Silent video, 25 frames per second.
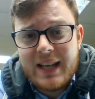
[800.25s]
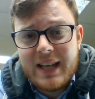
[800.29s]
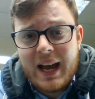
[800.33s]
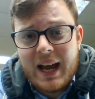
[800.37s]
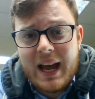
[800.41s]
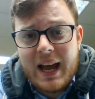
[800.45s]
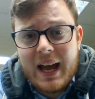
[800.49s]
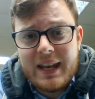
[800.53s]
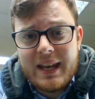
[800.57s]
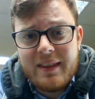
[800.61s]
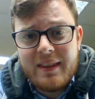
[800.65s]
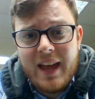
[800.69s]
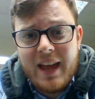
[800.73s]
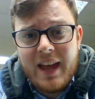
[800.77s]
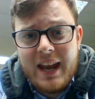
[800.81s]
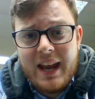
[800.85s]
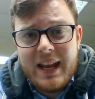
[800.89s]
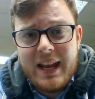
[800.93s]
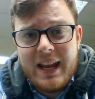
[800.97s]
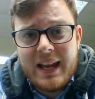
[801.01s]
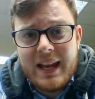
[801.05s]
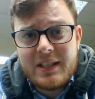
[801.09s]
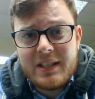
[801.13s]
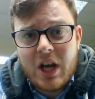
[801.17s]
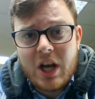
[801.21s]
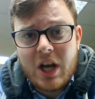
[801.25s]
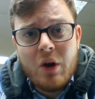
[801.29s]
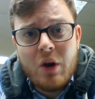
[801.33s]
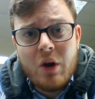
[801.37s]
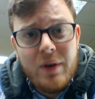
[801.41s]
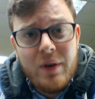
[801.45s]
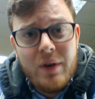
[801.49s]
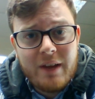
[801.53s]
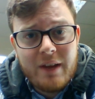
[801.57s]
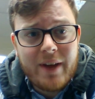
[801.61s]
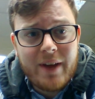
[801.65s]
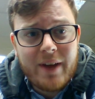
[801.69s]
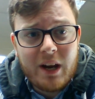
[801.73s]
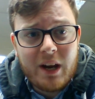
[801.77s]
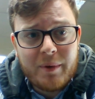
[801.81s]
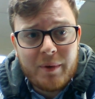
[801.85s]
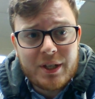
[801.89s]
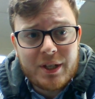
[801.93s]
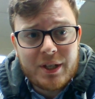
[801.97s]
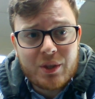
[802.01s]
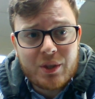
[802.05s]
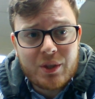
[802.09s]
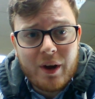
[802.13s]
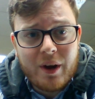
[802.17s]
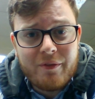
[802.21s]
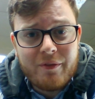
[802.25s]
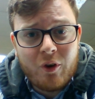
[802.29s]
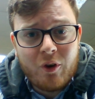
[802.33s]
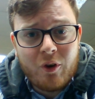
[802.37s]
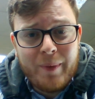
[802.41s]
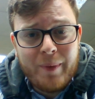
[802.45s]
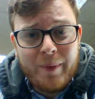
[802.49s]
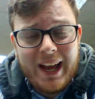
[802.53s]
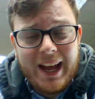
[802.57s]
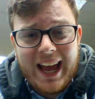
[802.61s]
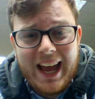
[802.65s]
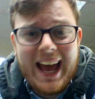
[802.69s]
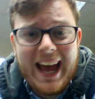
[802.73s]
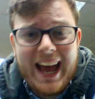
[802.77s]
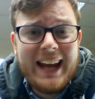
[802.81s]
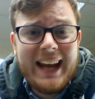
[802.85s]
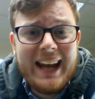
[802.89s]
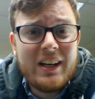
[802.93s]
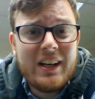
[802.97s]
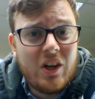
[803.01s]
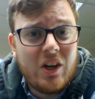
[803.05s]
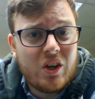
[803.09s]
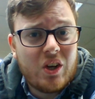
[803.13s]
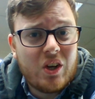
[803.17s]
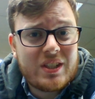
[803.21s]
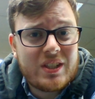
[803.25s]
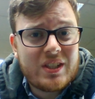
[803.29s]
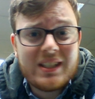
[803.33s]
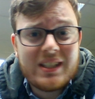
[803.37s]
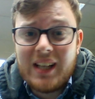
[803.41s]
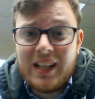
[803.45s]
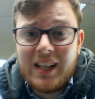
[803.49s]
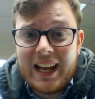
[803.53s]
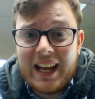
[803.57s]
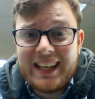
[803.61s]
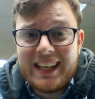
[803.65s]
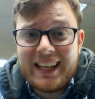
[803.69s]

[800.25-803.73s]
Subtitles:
and then it's only available in square format and looks like